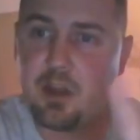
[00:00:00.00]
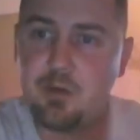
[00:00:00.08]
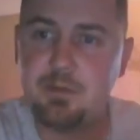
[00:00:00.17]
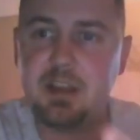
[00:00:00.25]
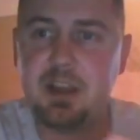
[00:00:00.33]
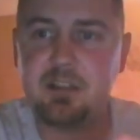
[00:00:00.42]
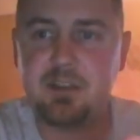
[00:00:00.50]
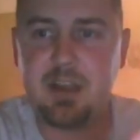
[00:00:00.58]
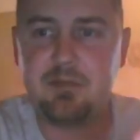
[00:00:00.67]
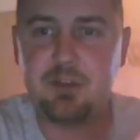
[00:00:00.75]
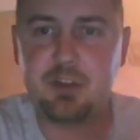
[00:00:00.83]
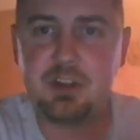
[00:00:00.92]
I hope you guys are
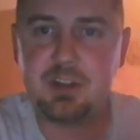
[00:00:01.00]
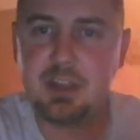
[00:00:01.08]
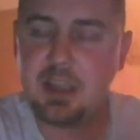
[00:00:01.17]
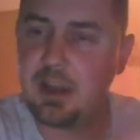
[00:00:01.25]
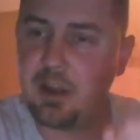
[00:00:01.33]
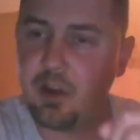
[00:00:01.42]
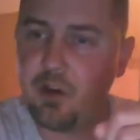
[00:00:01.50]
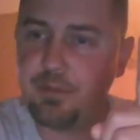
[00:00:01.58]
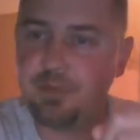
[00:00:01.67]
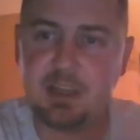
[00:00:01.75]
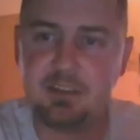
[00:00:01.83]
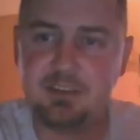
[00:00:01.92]
having a good day, and I hope
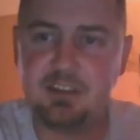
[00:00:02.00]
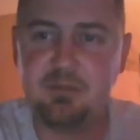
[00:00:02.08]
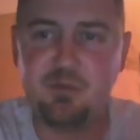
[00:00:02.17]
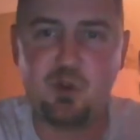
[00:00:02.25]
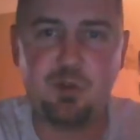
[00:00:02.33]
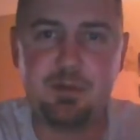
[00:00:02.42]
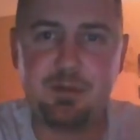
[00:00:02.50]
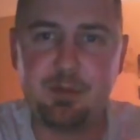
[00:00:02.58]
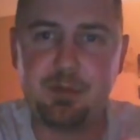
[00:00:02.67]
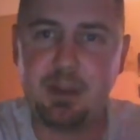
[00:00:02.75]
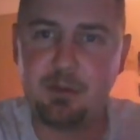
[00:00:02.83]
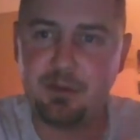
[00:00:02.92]
I see more people
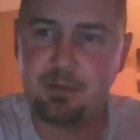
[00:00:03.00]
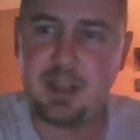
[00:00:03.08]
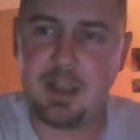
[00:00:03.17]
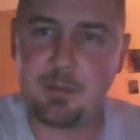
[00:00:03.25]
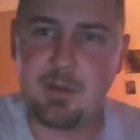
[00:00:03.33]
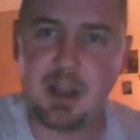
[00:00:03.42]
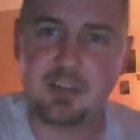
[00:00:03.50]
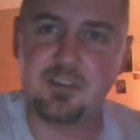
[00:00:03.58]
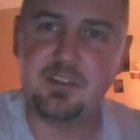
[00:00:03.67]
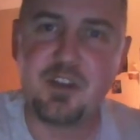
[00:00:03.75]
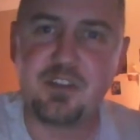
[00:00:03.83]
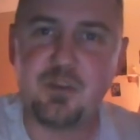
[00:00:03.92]
playing with Black Box
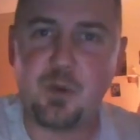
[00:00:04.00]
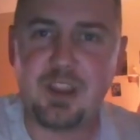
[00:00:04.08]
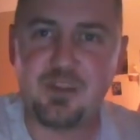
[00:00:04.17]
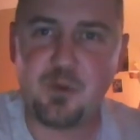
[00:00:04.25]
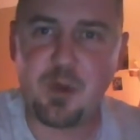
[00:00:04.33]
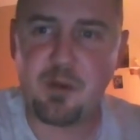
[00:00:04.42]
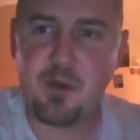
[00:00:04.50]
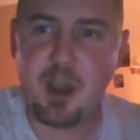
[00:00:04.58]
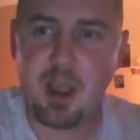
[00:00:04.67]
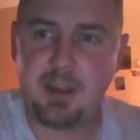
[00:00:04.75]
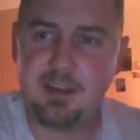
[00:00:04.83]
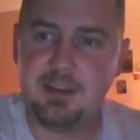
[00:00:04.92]

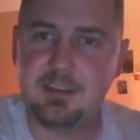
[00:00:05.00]
2021.